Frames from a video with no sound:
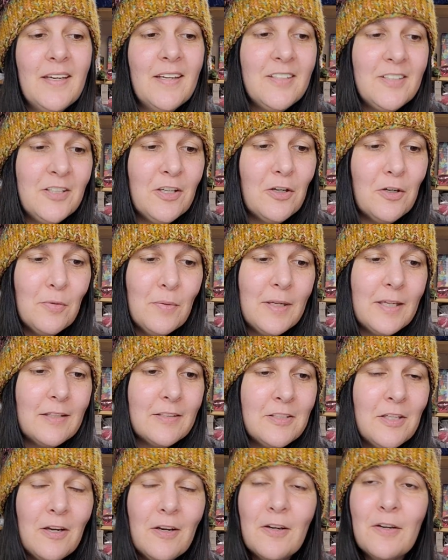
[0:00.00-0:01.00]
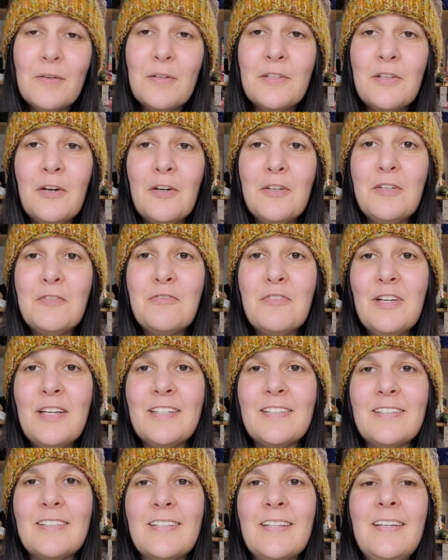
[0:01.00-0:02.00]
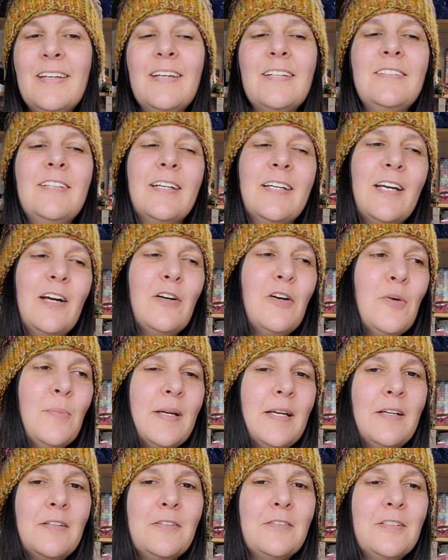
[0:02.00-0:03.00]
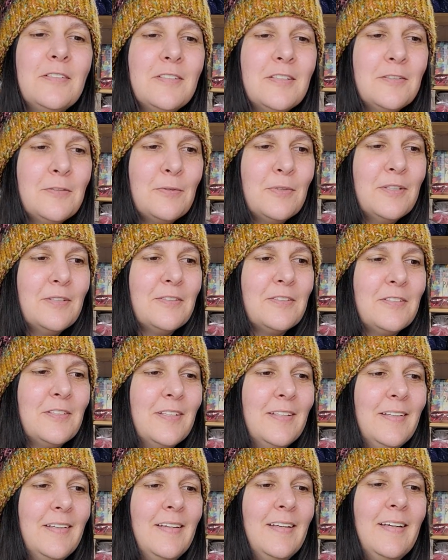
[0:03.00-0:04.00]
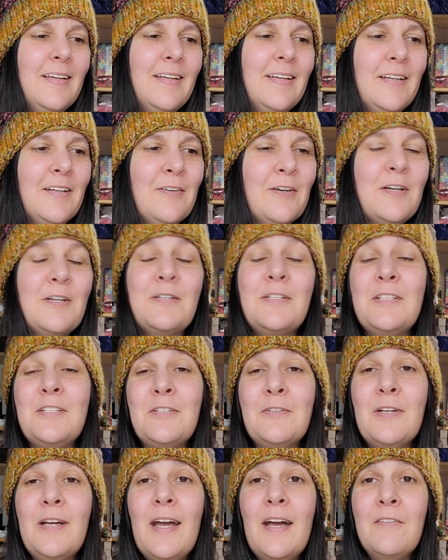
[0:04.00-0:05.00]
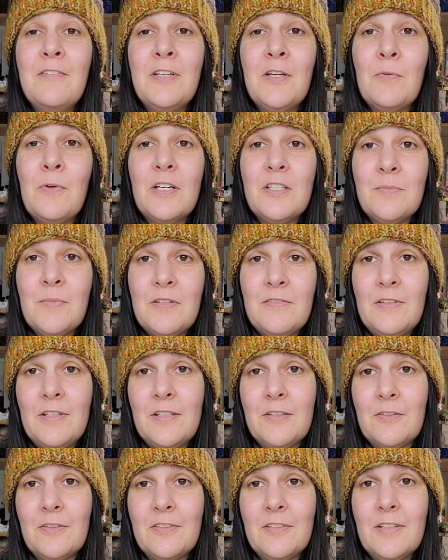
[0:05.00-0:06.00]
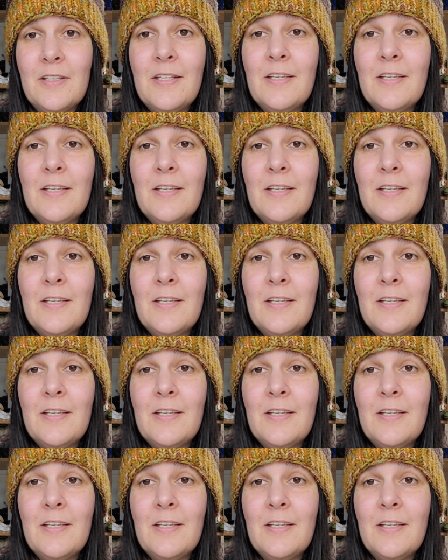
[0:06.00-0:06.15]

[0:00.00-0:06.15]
Share me, share it with all your friends. Check out all my hundreds of tutorials. You know, I enjoy having you watch my videos.